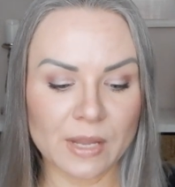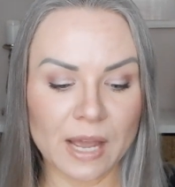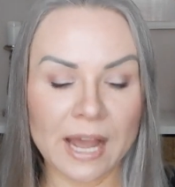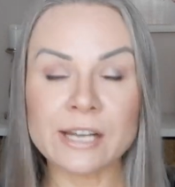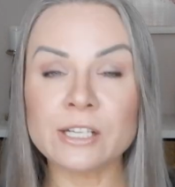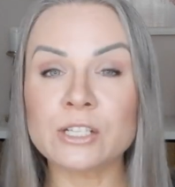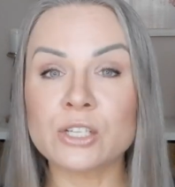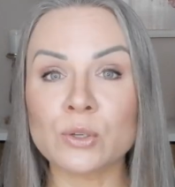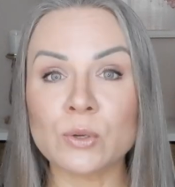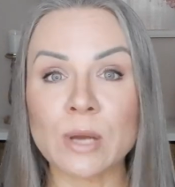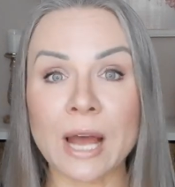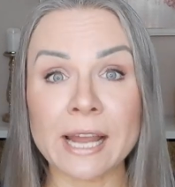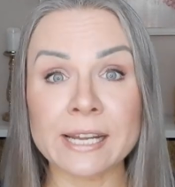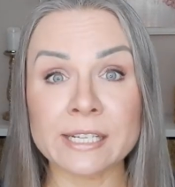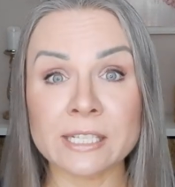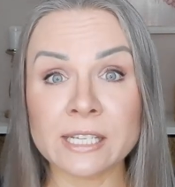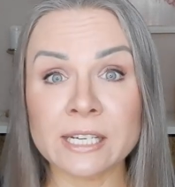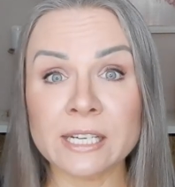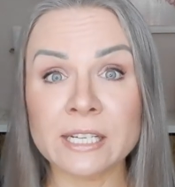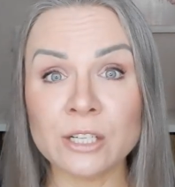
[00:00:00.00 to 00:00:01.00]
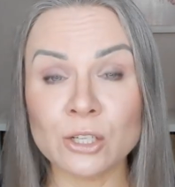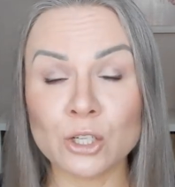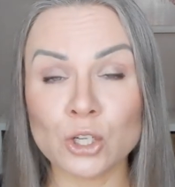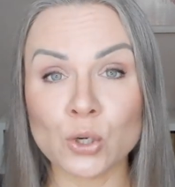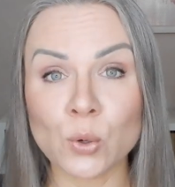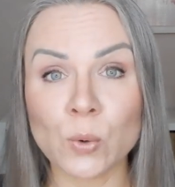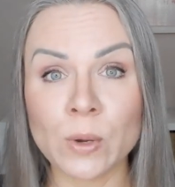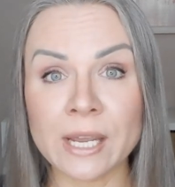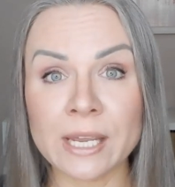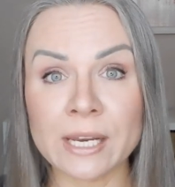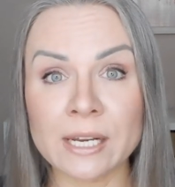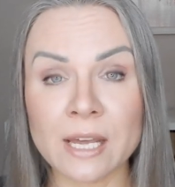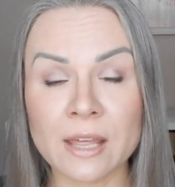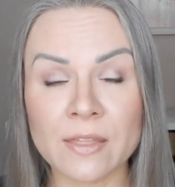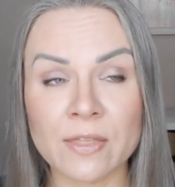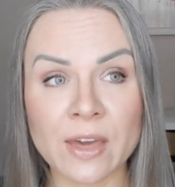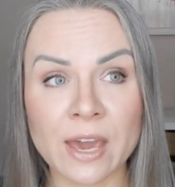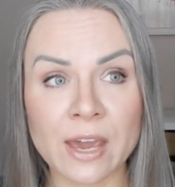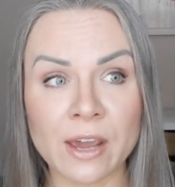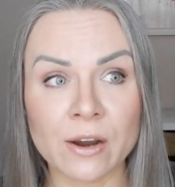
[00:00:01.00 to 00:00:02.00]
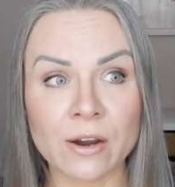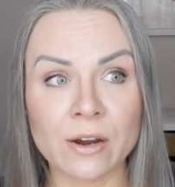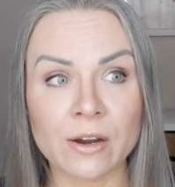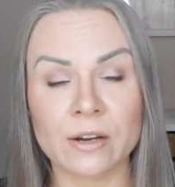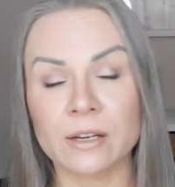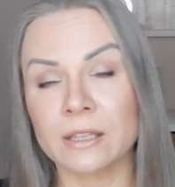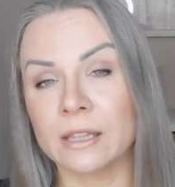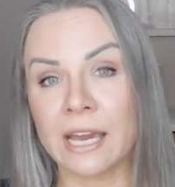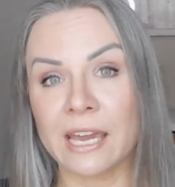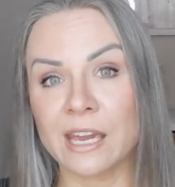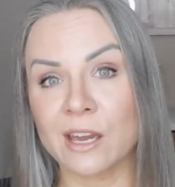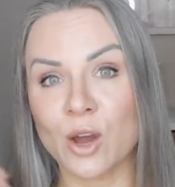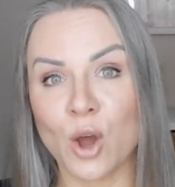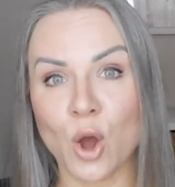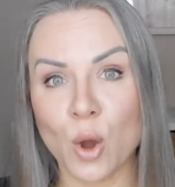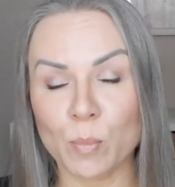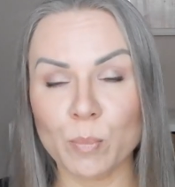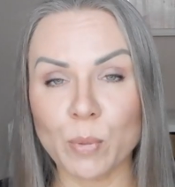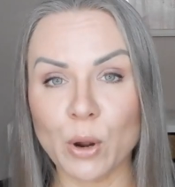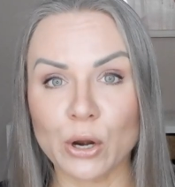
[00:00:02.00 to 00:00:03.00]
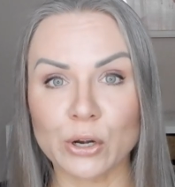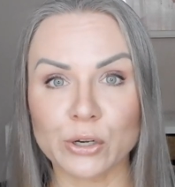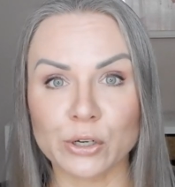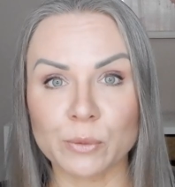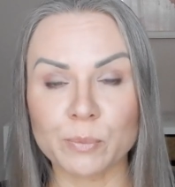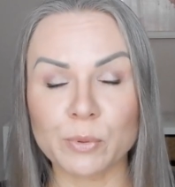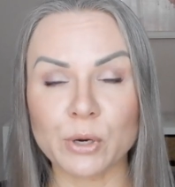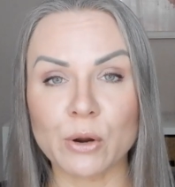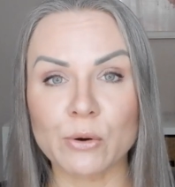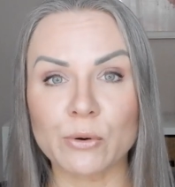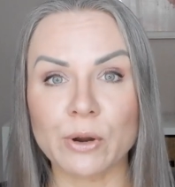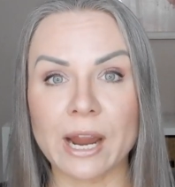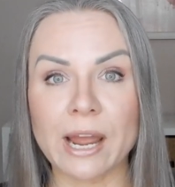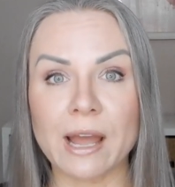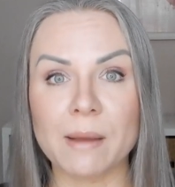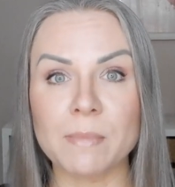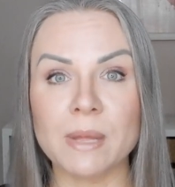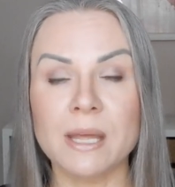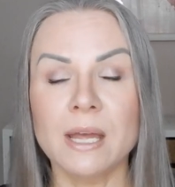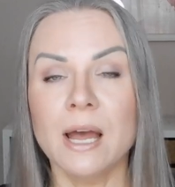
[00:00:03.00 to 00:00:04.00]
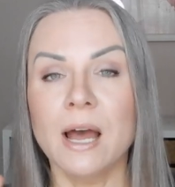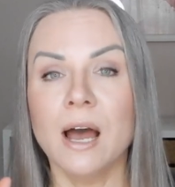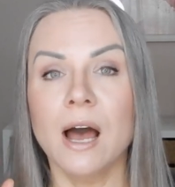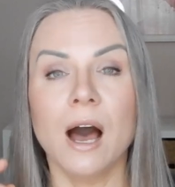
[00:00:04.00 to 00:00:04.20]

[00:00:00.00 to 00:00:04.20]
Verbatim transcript: I do I did join their like partner program.